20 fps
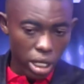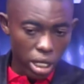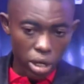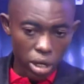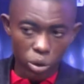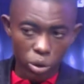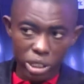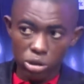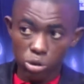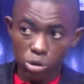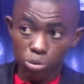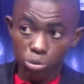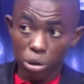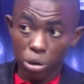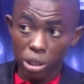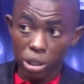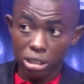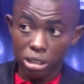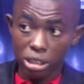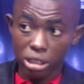And when you
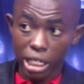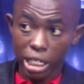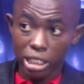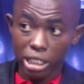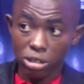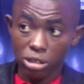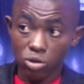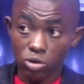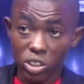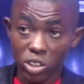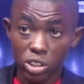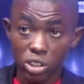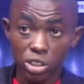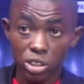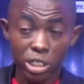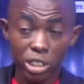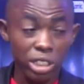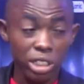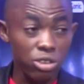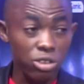politicize
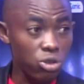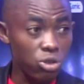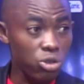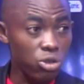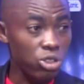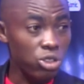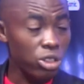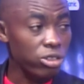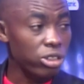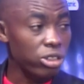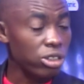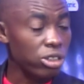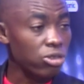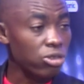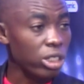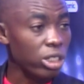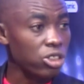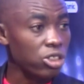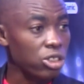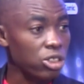traditional institutions, the
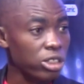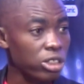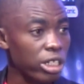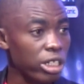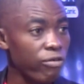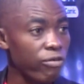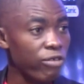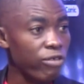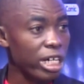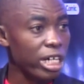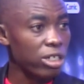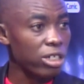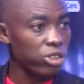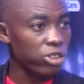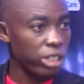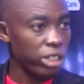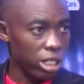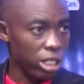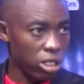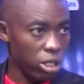traditional
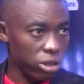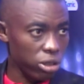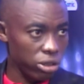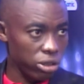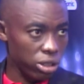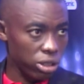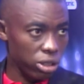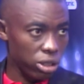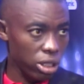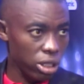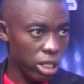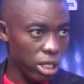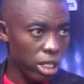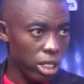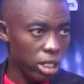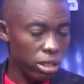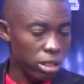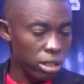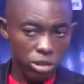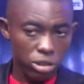values are lost.
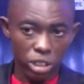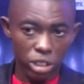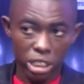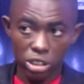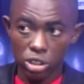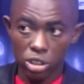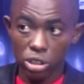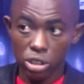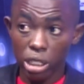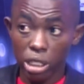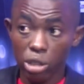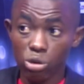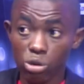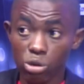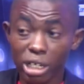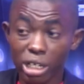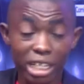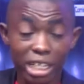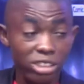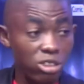The traditional
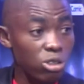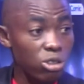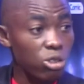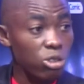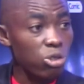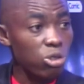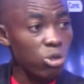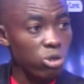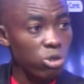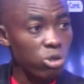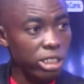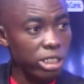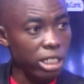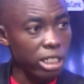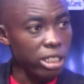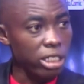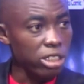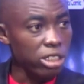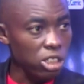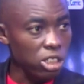rulers lose their
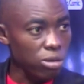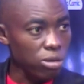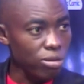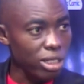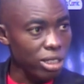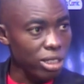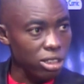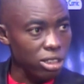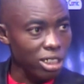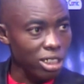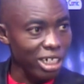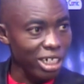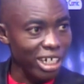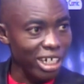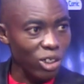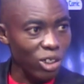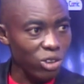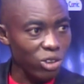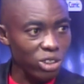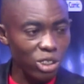legitimacy,
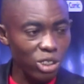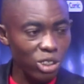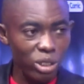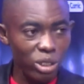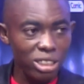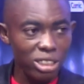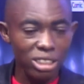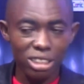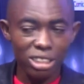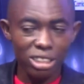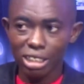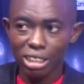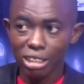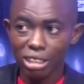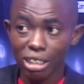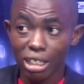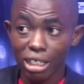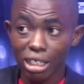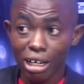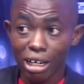and consequently,
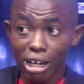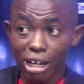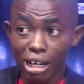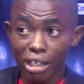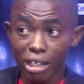in